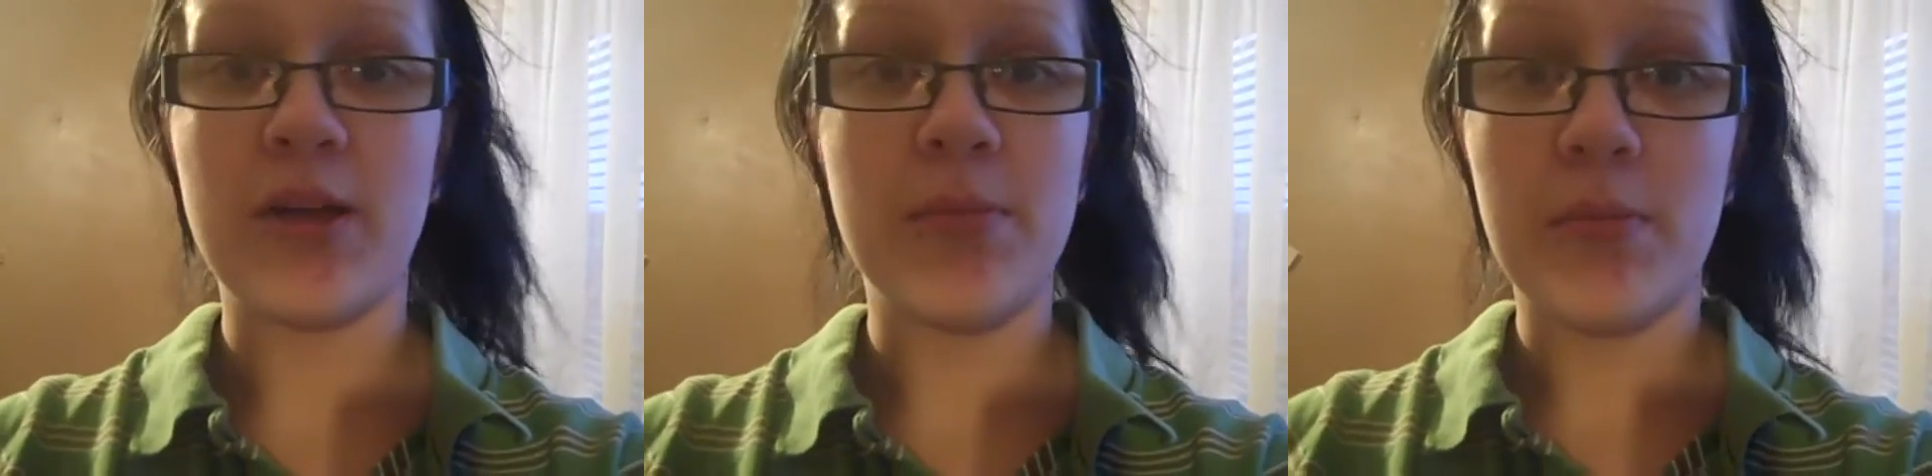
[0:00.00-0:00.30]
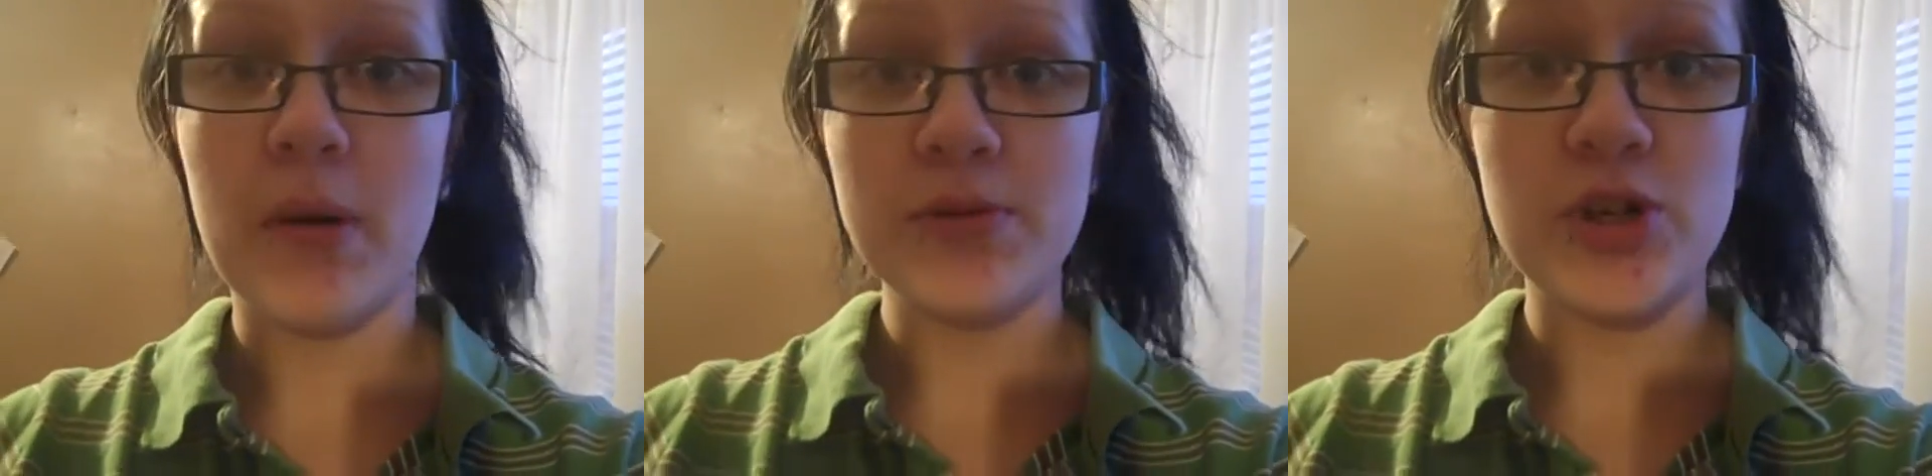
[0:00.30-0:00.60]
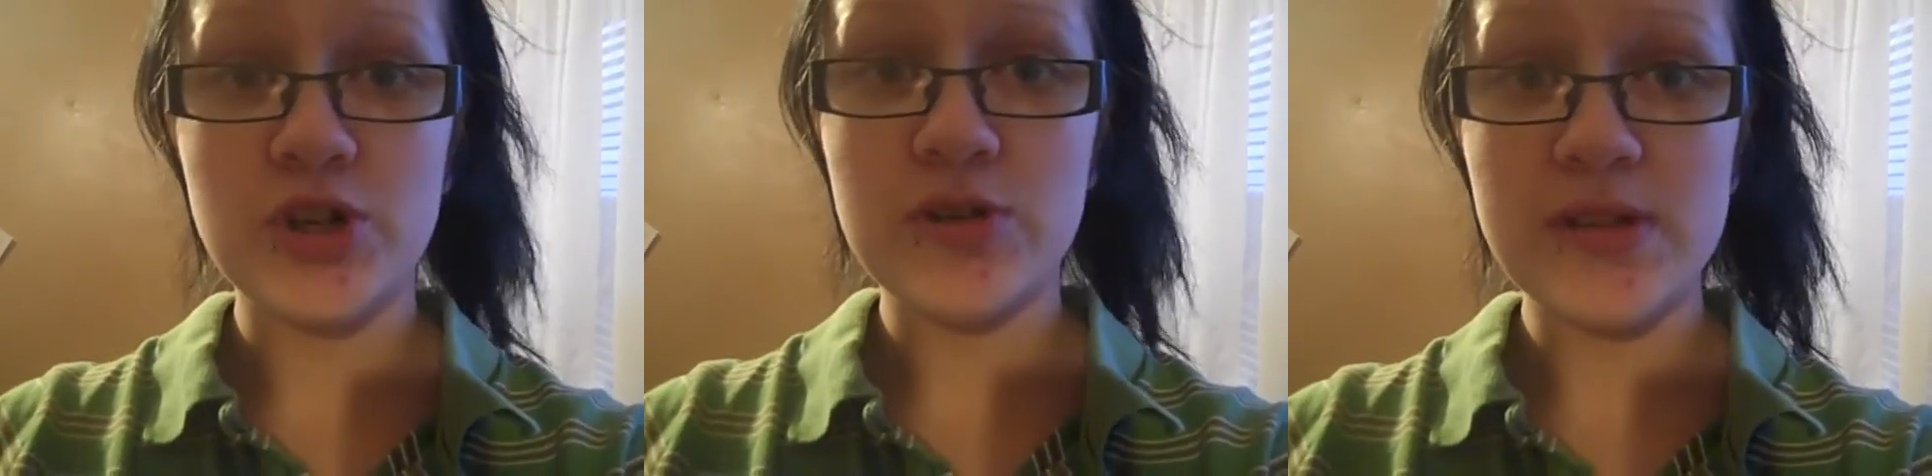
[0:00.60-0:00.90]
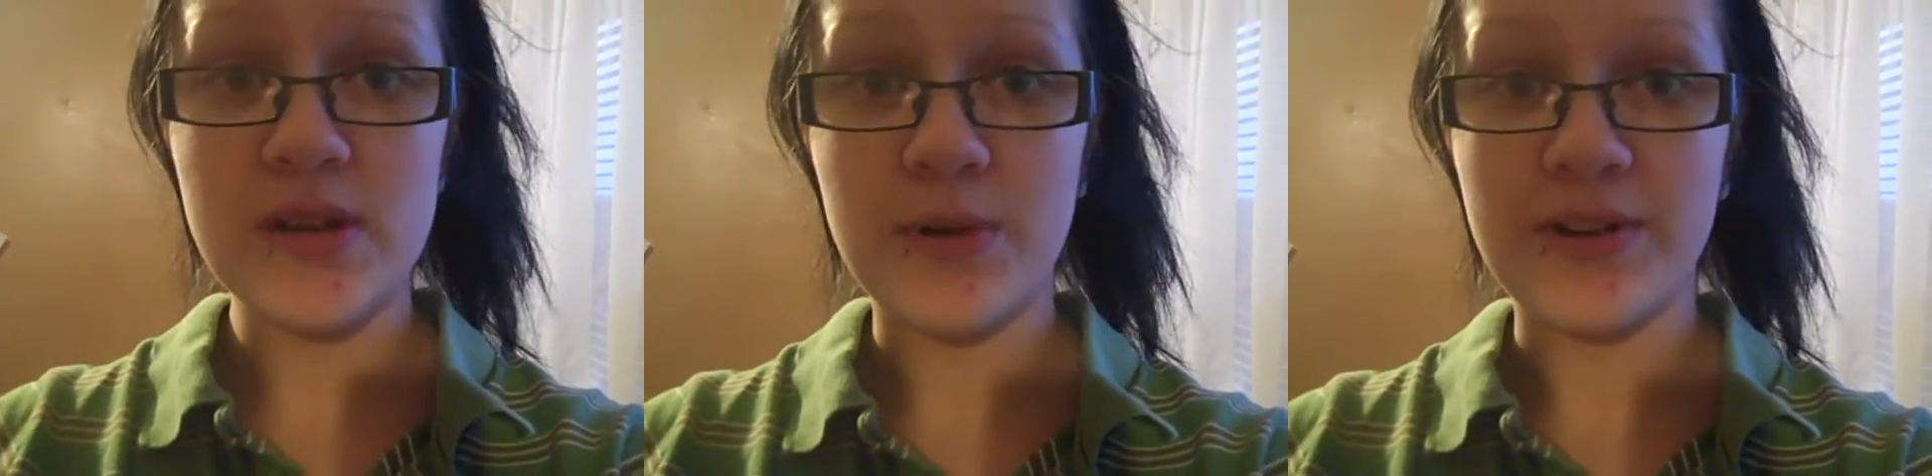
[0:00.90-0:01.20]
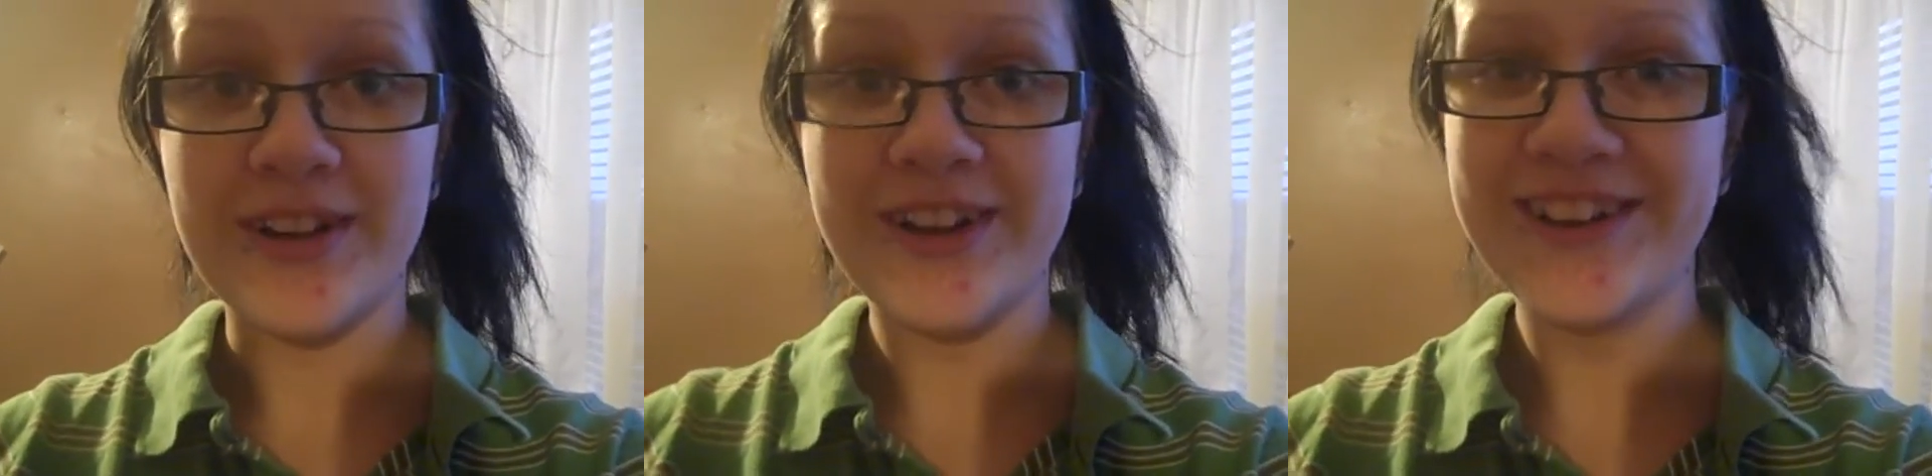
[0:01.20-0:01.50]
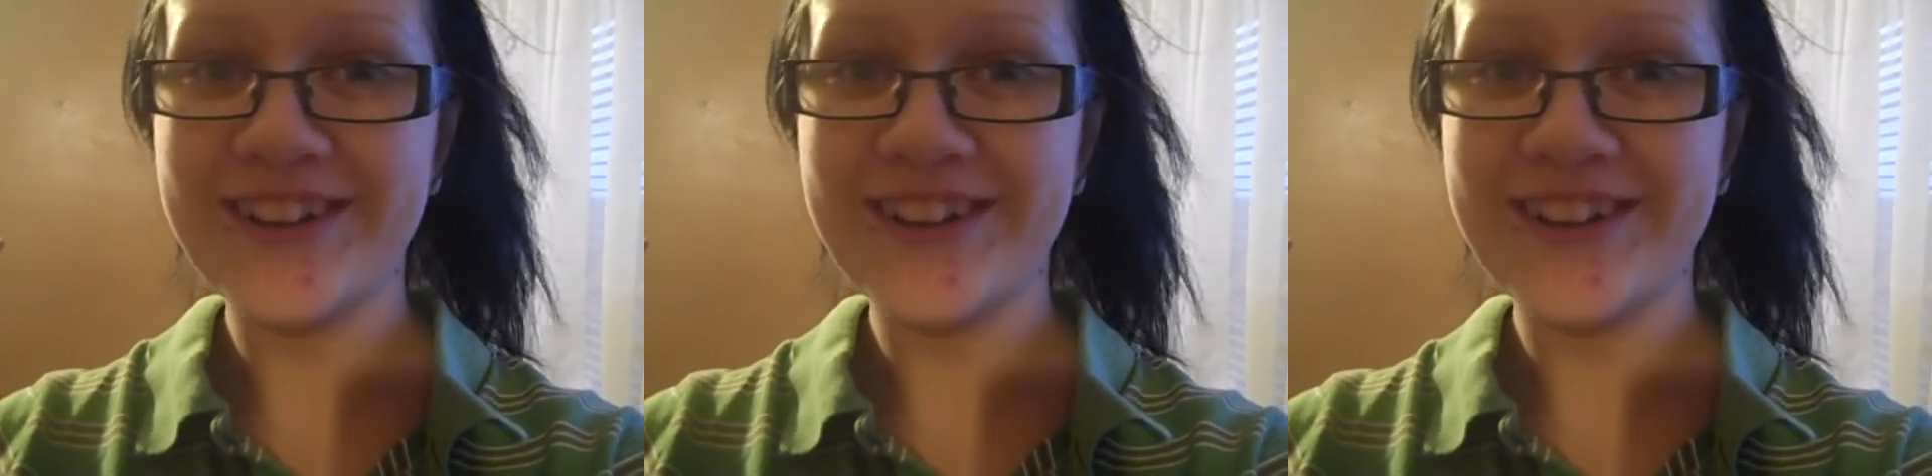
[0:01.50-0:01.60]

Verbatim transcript: get my mum to choose someone.